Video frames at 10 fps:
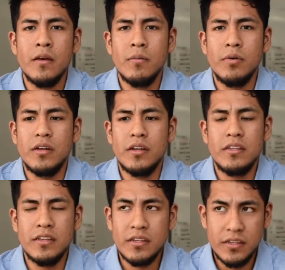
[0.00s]
But at
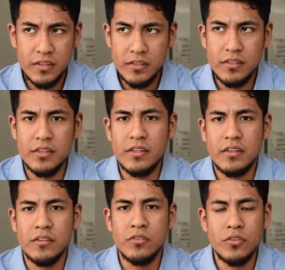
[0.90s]
the end of the day,
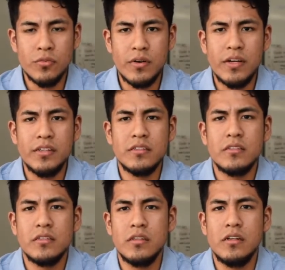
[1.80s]
like, know your
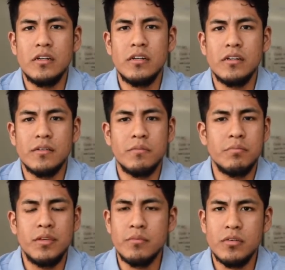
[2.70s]
rights,
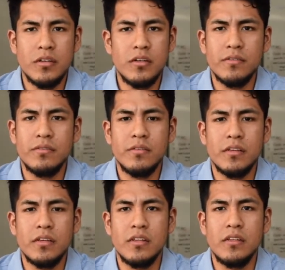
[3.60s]
be involved,
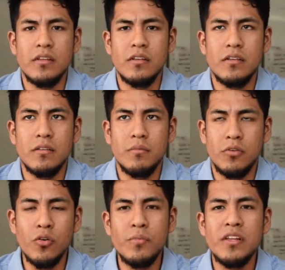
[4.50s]
and
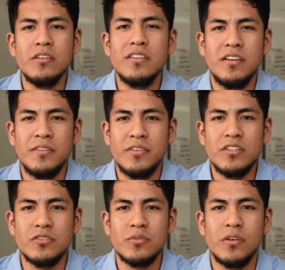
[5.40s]
go meet other
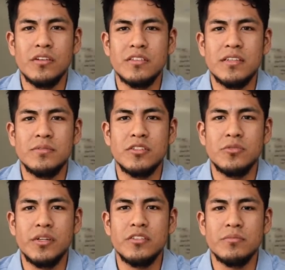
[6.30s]
individuals who are in the same
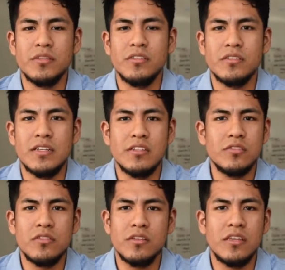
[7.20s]
situation, because that's
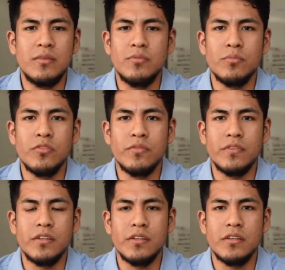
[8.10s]
just gonna keep you
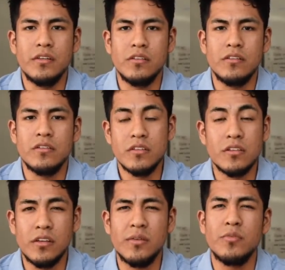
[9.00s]
motivated, and it's
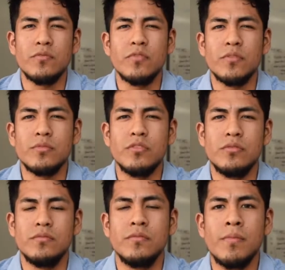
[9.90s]
gonna keep you informed too.